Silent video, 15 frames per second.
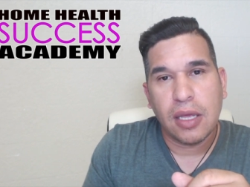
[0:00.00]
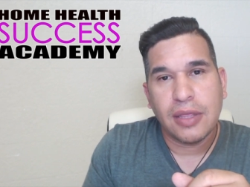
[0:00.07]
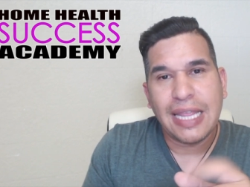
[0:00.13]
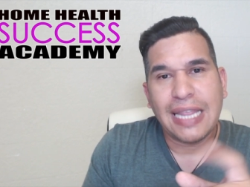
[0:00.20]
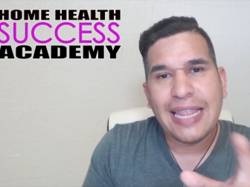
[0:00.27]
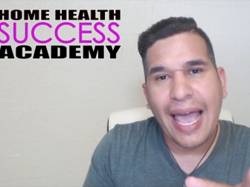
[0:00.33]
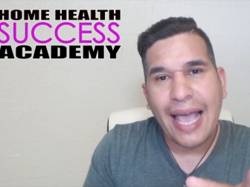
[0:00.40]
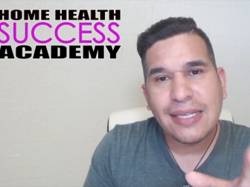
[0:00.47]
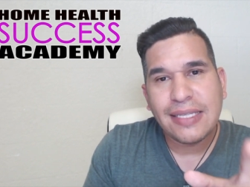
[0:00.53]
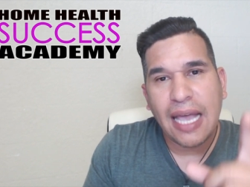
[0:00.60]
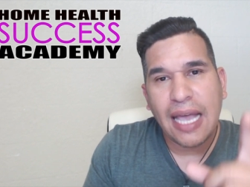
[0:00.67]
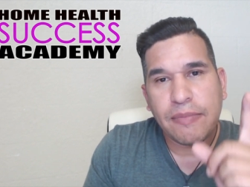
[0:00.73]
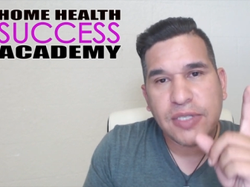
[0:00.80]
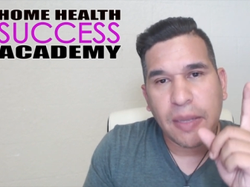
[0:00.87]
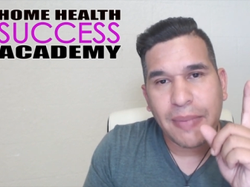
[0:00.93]
The last
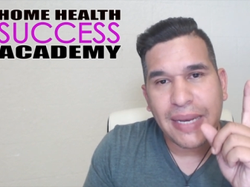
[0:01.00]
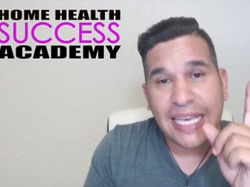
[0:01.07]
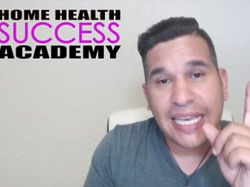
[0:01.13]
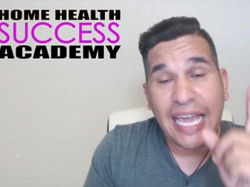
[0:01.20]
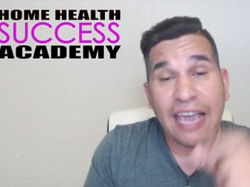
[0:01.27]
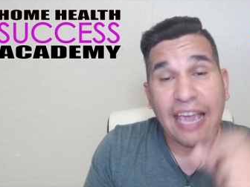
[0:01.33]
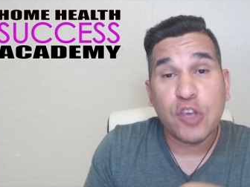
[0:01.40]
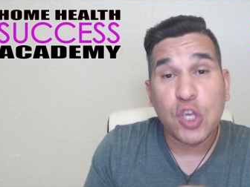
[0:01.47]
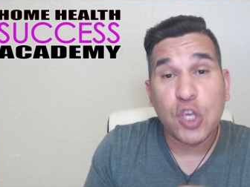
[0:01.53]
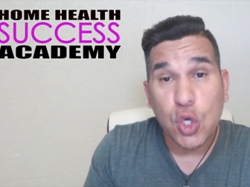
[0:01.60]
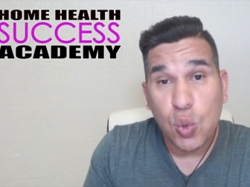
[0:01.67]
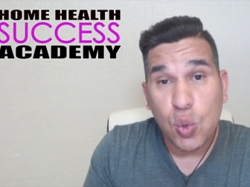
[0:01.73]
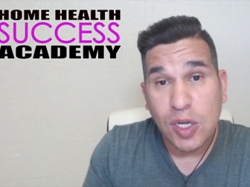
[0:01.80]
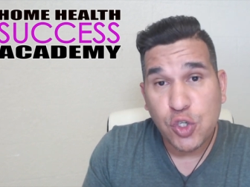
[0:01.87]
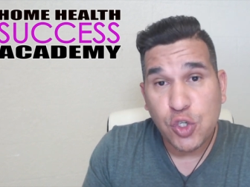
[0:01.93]
time somebody gave
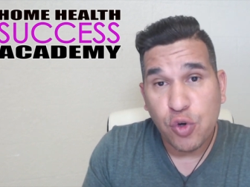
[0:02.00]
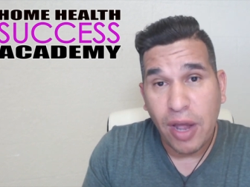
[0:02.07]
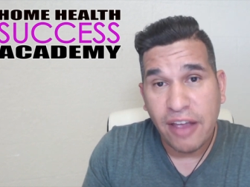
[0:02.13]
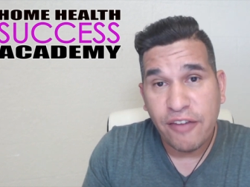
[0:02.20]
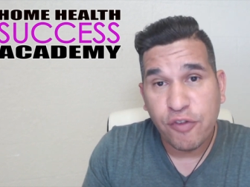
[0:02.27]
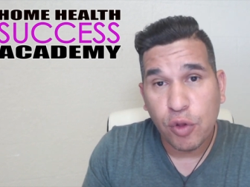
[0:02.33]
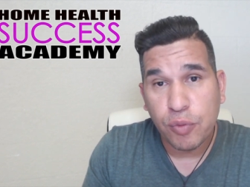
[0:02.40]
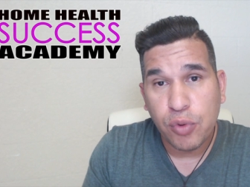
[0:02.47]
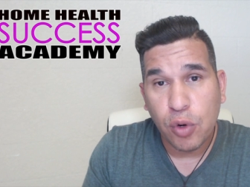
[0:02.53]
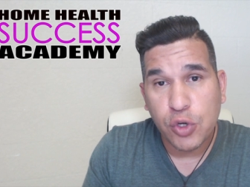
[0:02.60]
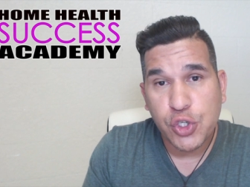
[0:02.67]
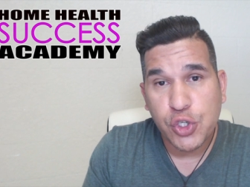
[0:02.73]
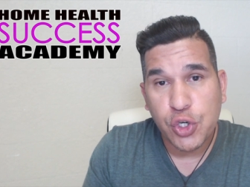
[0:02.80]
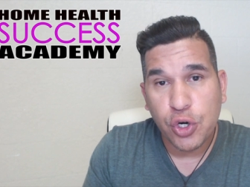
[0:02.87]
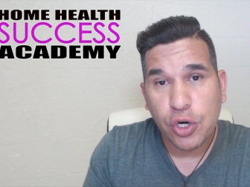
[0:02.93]
you a trifold
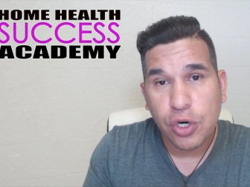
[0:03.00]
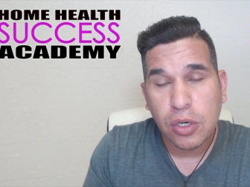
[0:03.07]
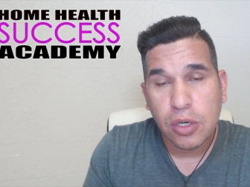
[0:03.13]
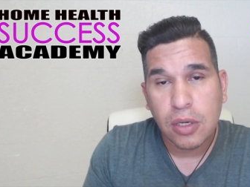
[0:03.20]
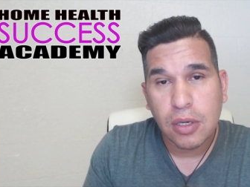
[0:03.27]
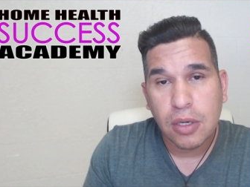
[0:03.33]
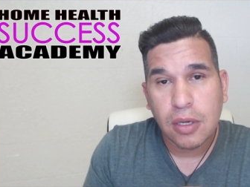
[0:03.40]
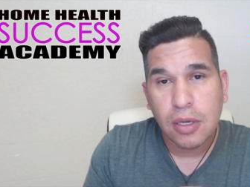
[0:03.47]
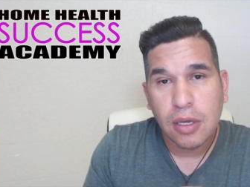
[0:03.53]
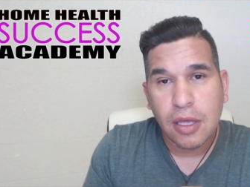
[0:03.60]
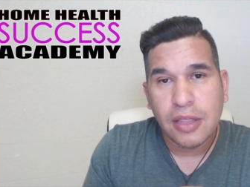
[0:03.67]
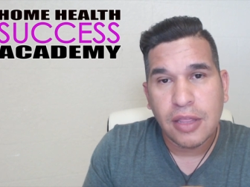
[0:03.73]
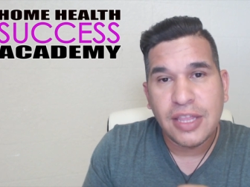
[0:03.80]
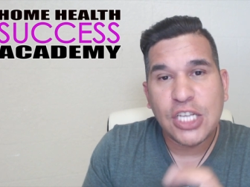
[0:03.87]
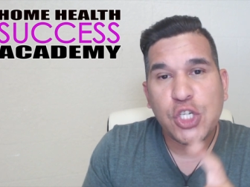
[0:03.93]
brochure,
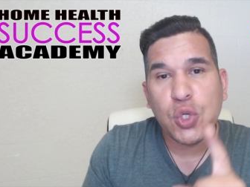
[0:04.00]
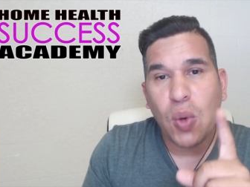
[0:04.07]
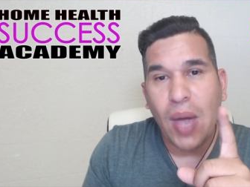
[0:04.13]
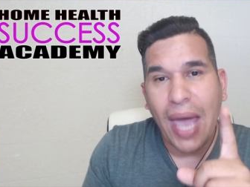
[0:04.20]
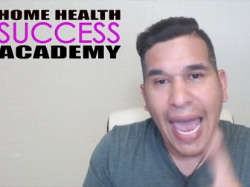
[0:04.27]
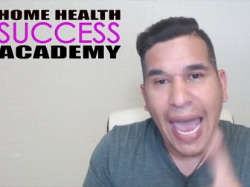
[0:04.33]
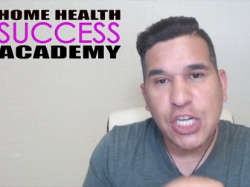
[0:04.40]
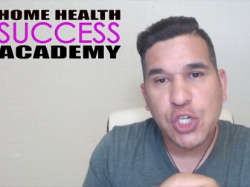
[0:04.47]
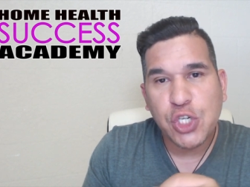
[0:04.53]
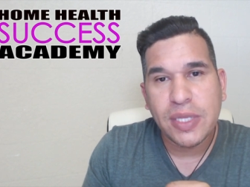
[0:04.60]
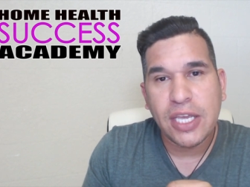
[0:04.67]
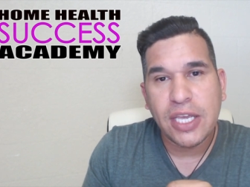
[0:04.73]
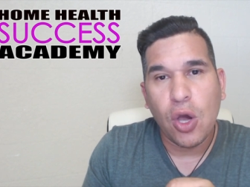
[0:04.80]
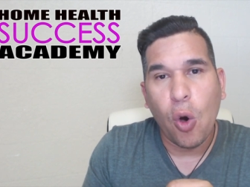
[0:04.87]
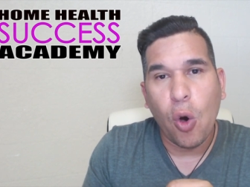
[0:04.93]
did you
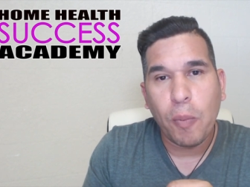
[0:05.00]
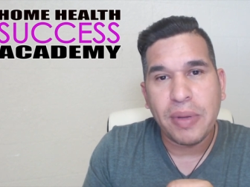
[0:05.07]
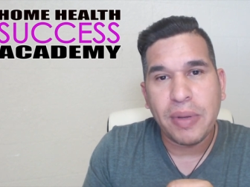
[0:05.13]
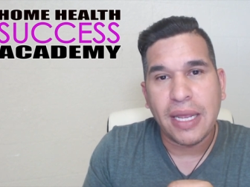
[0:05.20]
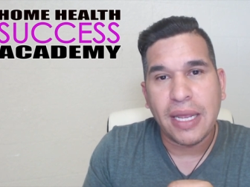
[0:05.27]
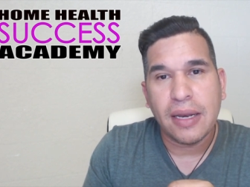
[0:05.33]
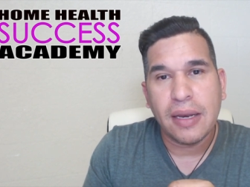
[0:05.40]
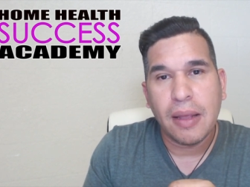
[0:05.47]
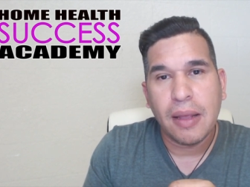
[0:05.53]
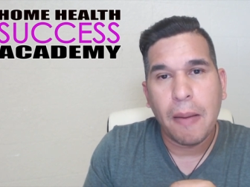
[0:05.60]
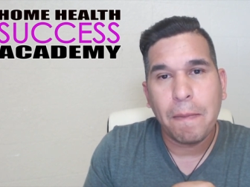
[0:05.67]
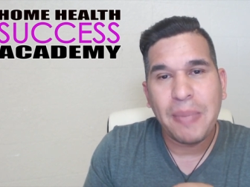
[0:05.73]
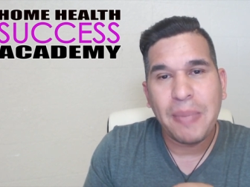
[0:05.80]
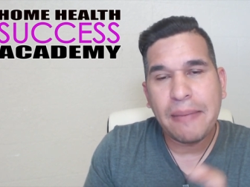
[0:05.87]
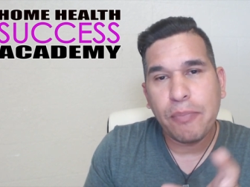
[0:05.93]
actually open it?
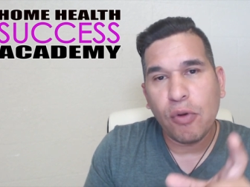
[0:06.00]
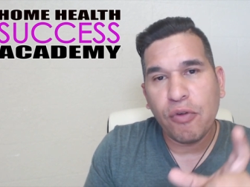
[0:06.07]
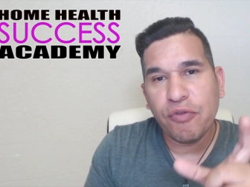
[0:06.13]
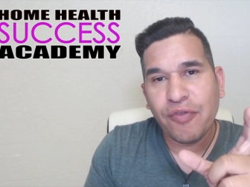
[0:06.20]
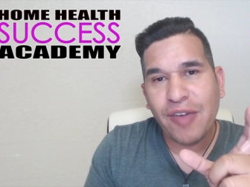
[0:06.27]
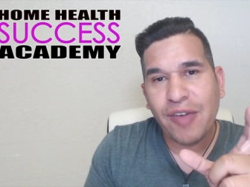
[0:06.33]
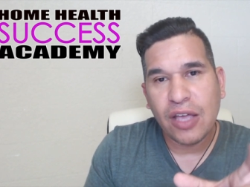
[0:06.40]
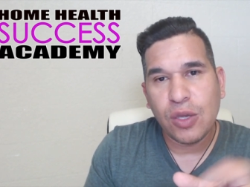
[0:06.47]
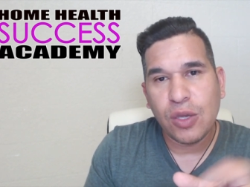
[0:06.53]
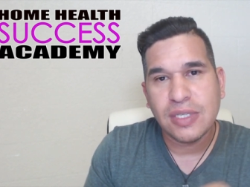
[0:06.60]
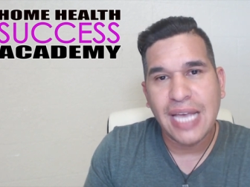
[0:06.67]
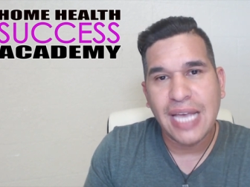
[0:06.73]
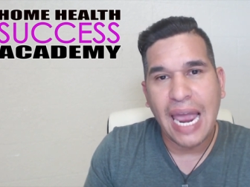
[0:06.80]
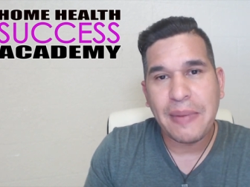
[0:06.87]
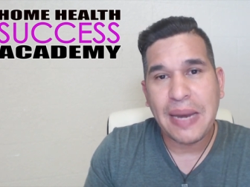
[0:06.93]
People value
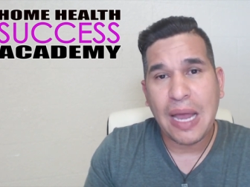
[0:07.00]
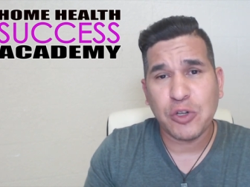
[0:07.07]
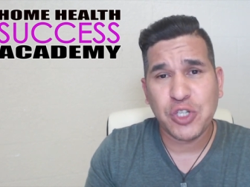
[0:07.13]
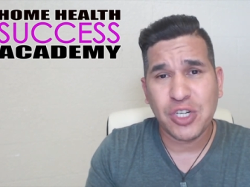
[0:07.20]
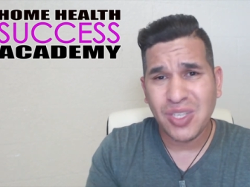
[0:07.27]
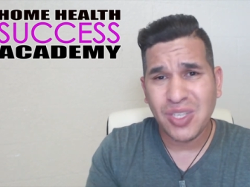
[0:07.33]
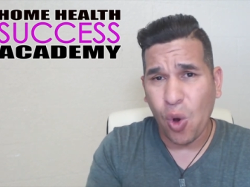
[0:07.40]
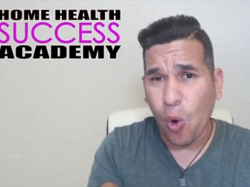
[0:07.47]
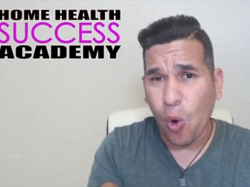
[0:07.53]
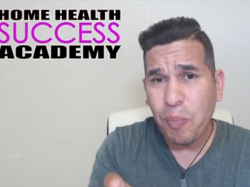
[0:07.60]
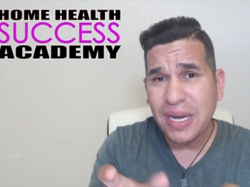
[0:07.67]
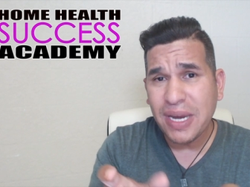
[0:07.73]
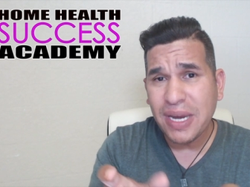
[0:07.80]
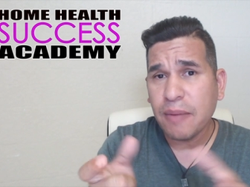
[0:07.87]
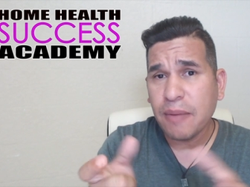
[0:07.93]
time now. Just
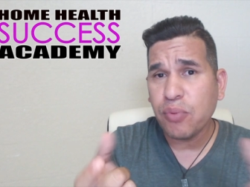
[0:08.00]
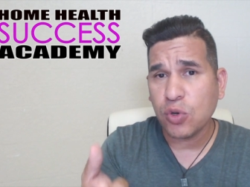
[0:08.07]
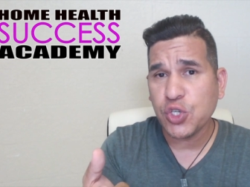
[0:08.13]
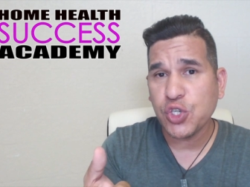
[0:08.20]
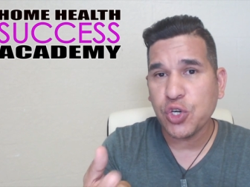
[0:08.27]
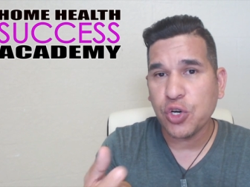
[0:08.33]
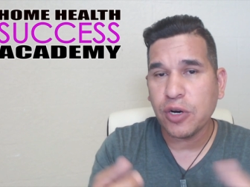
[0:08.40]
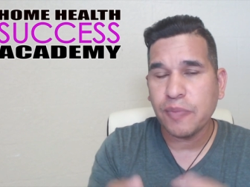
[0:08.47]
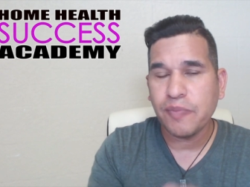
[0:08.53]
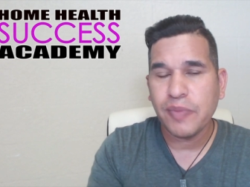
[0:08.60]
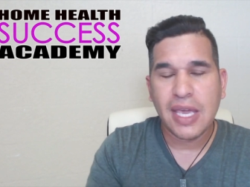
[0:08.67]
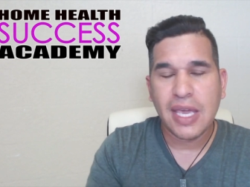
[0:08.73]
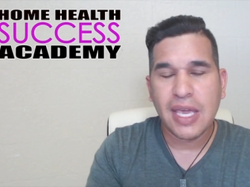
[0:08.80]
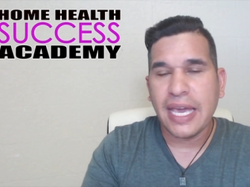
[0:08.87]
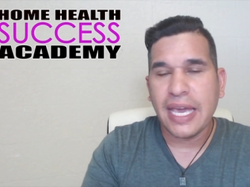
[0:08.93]
opening a
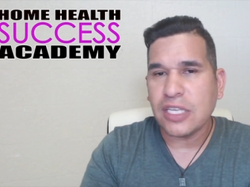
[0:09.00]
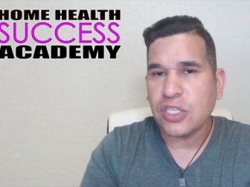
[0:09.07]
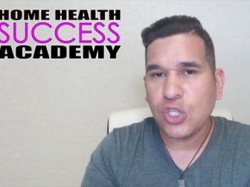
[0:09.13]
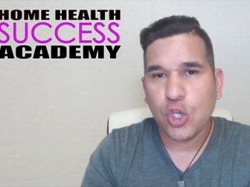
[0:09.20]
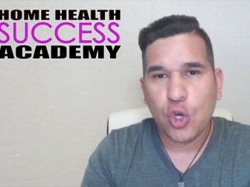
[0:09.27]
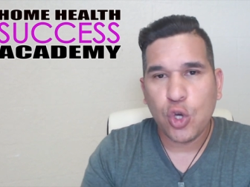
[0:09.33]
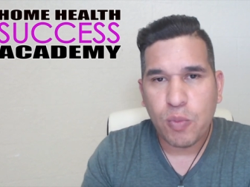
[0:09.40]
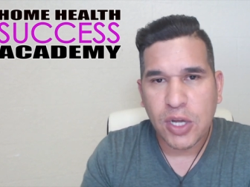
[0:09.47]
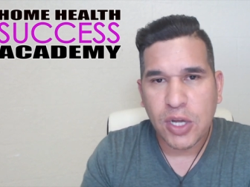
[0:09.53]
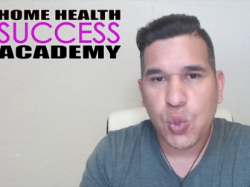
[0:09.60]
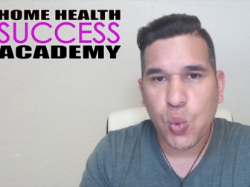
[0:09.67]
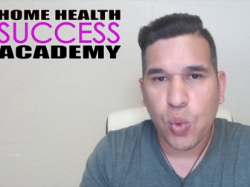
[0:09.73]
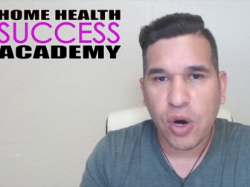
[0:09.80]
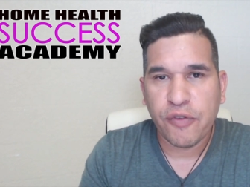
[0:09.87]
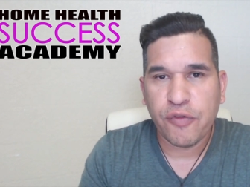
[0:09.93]
brochure is too much
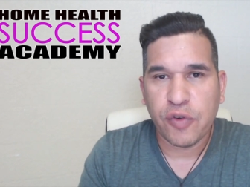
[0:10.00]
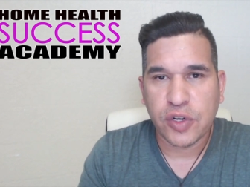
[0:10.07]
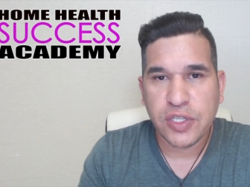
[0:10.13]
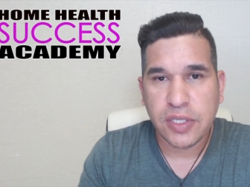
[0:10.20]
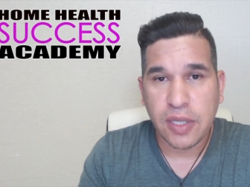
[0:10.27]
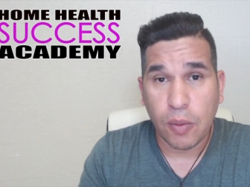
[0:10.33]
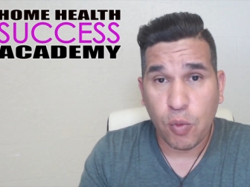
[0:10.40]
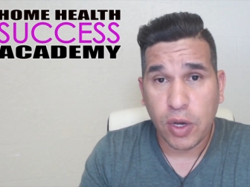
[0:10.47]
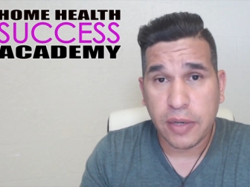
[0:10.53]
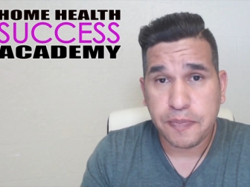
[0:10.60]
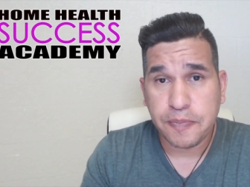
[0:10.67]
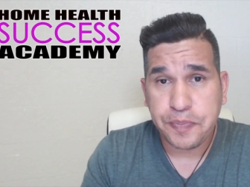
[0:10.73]
work for someone.